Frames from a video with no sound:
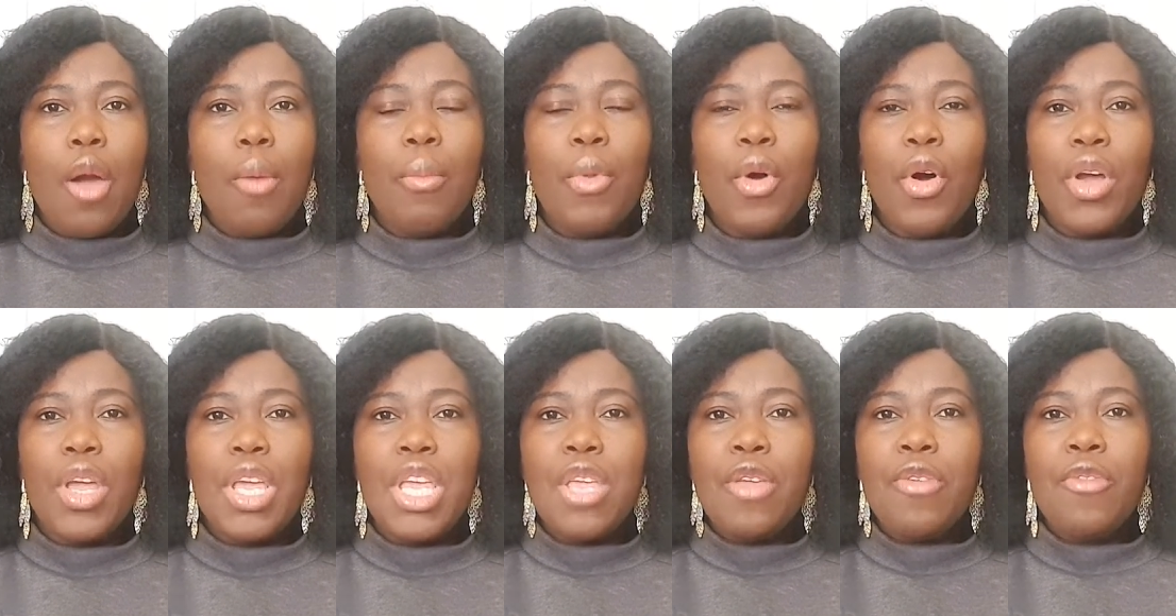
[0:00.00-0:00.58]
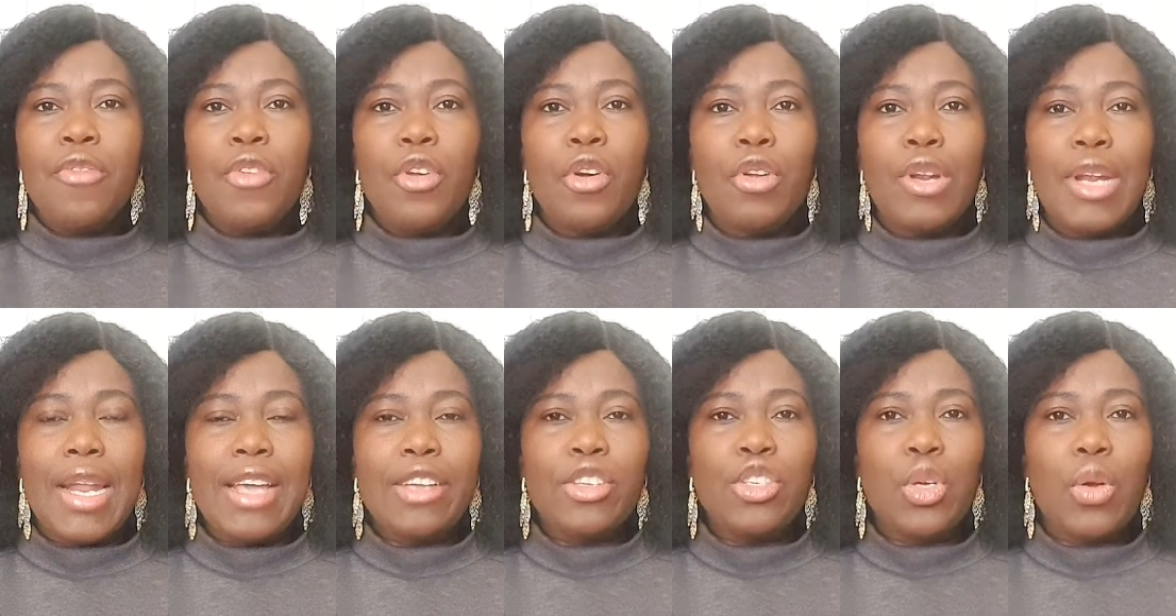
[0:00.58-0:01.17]
But if your
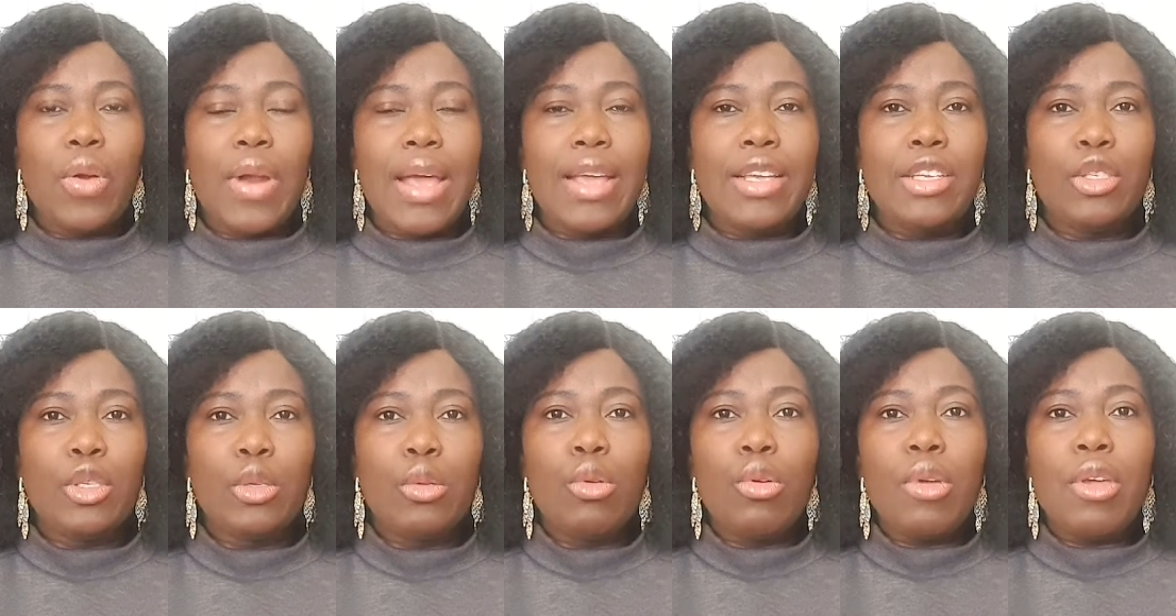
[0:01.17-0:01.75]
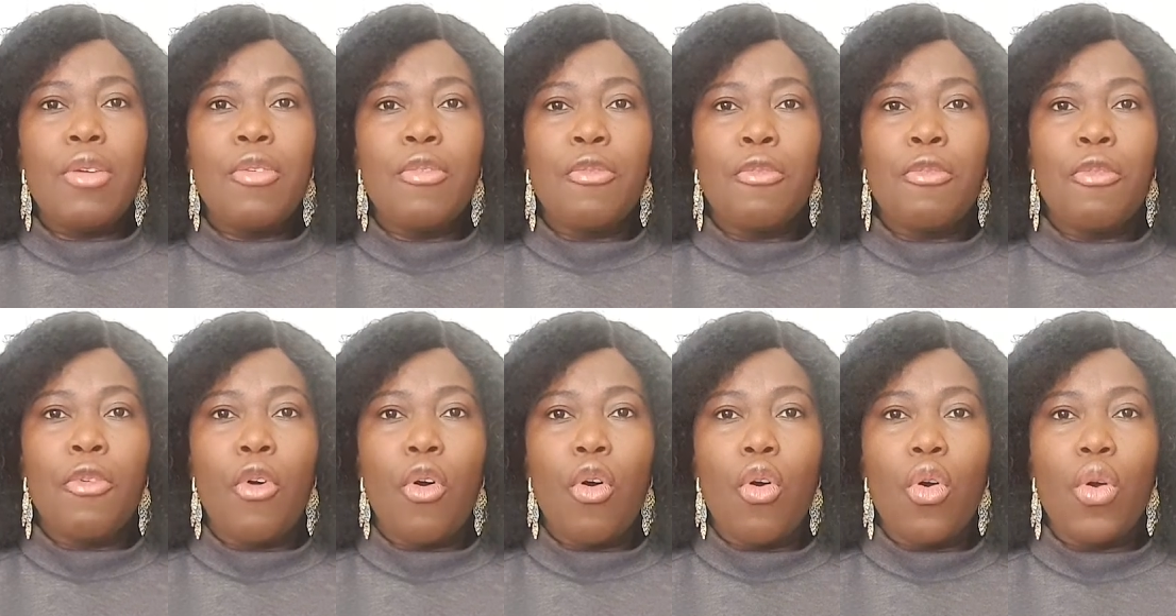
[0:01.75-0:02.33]
lecturer is looking
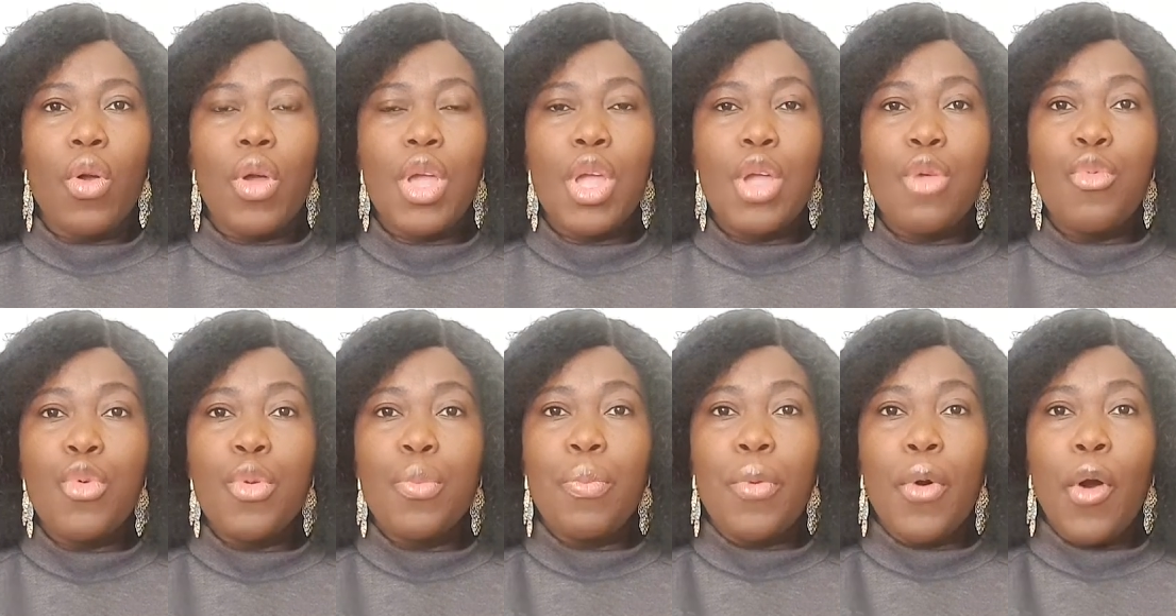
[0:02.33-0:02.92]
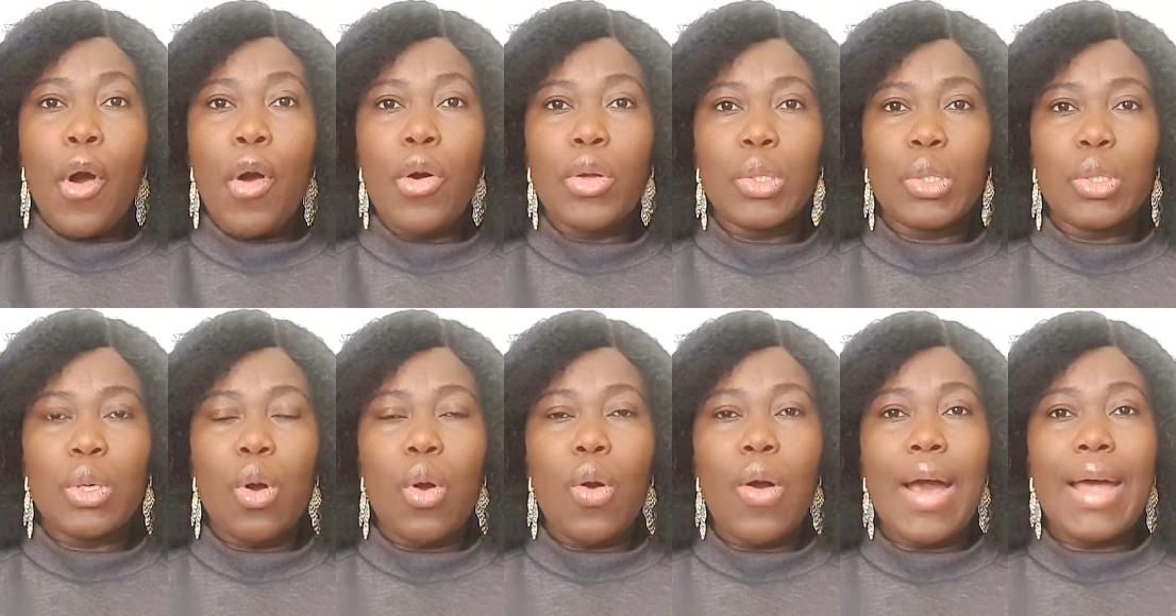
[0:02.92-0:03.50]
for a
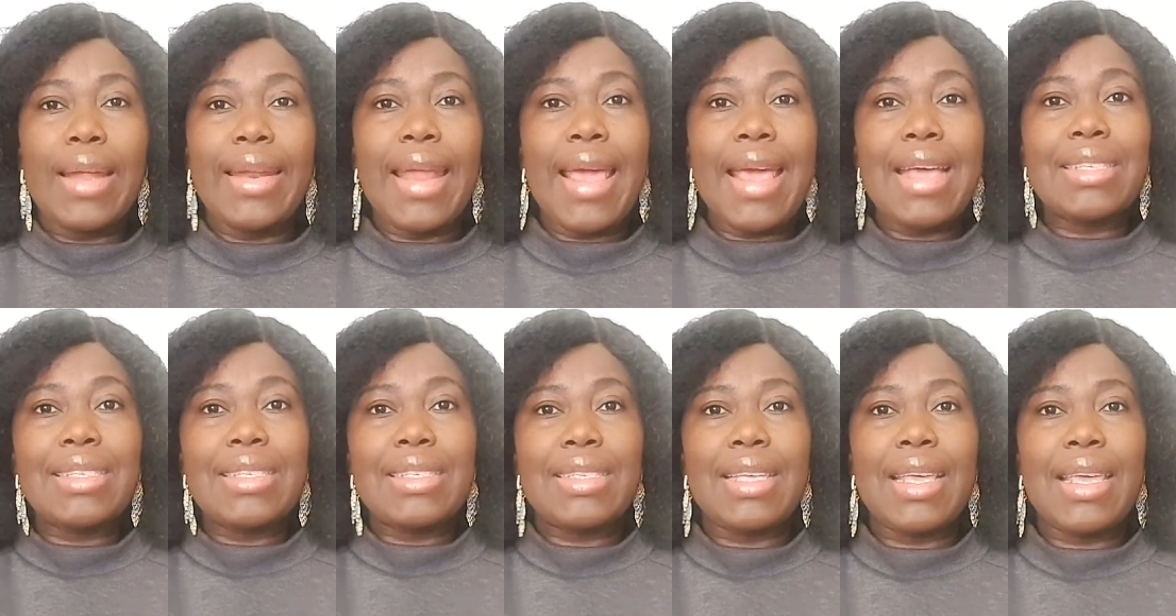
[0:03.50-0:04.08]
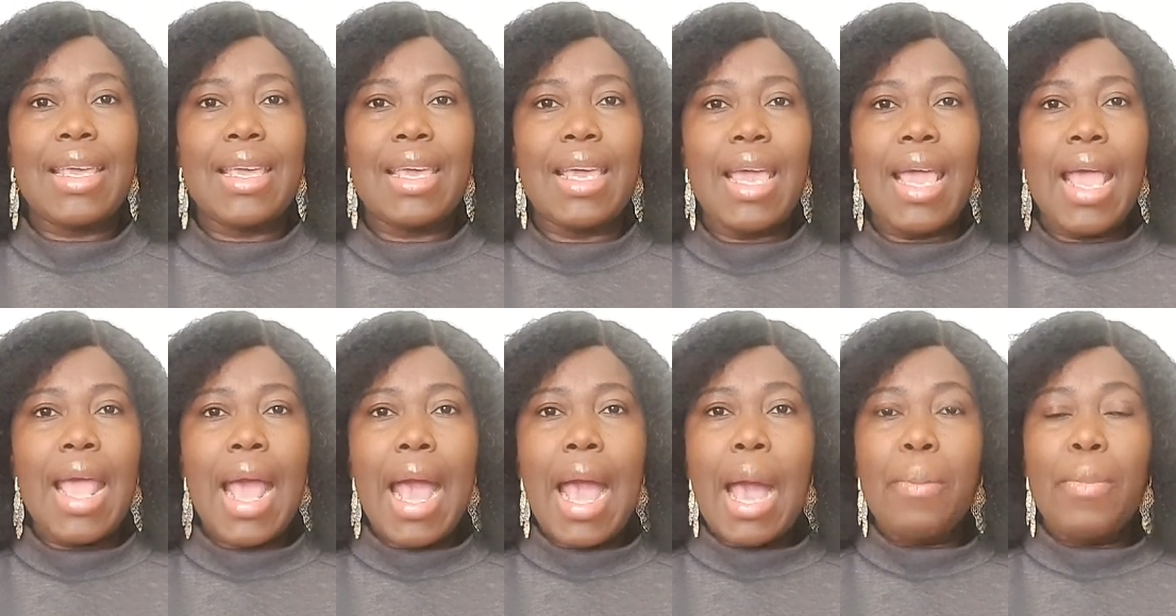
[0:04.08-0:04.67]
report or an essay
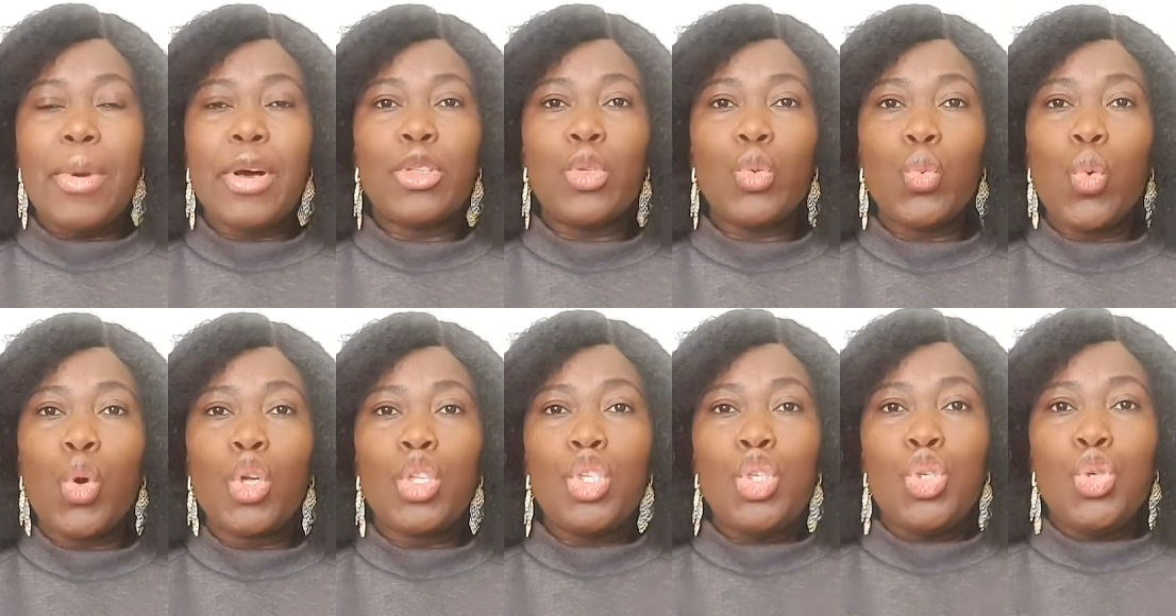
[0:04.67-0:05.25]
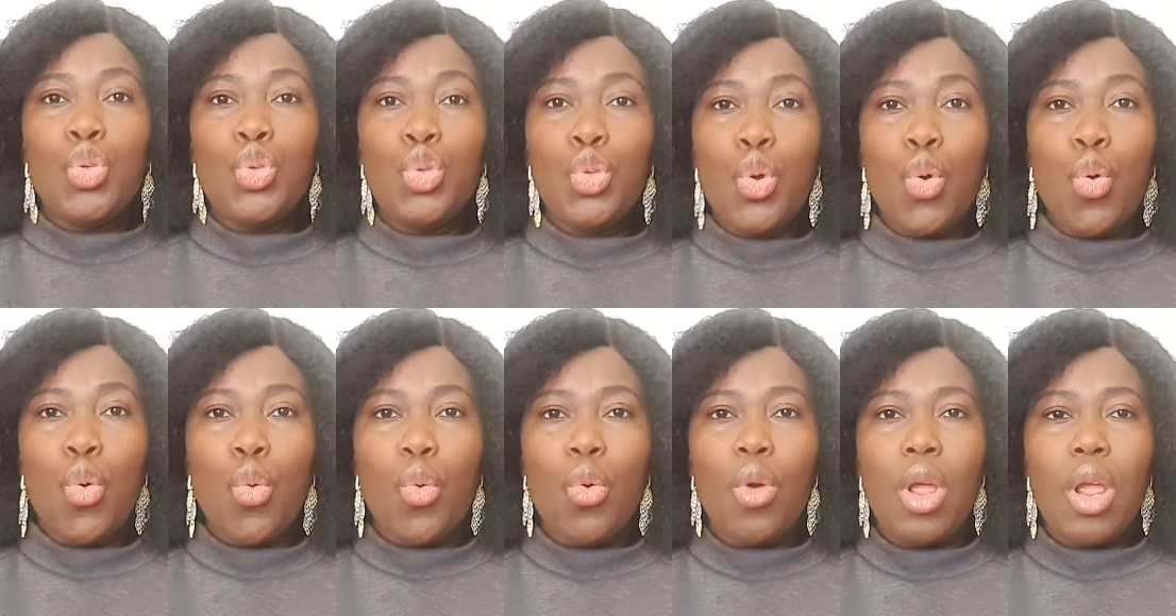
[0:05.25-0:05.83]
about what you
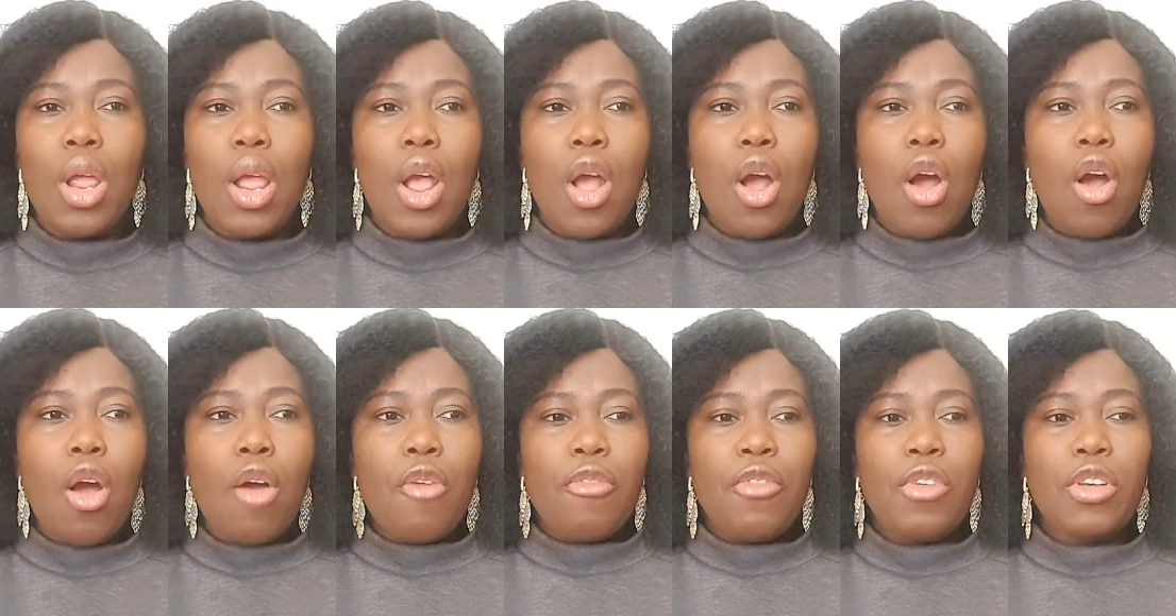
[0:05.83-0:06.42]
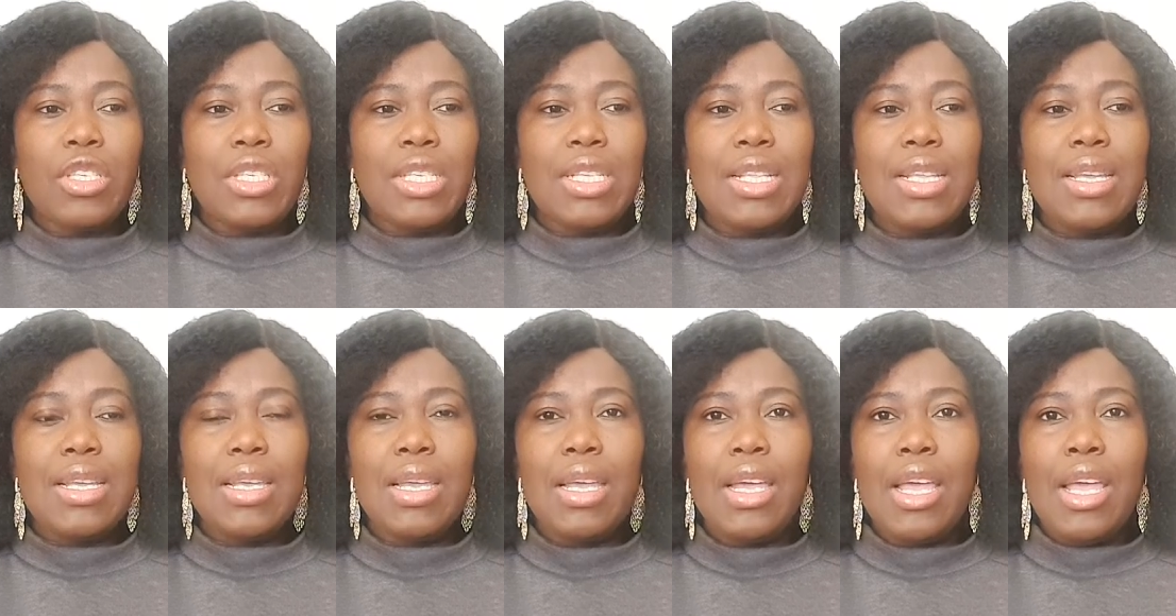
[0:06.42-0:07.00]
know,
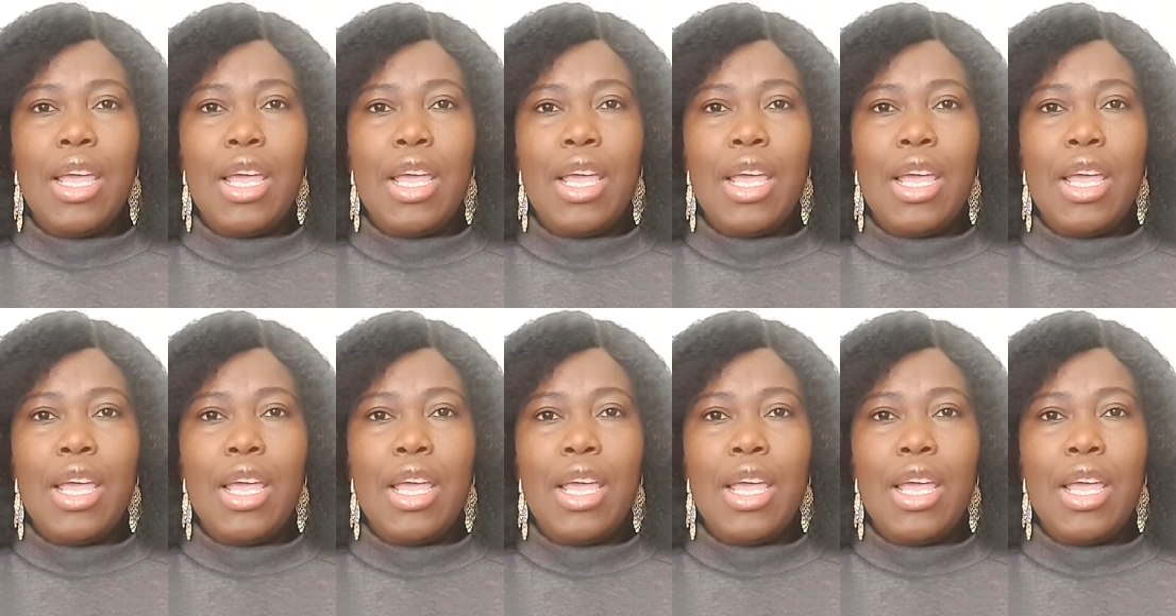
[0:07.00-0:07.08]
obviously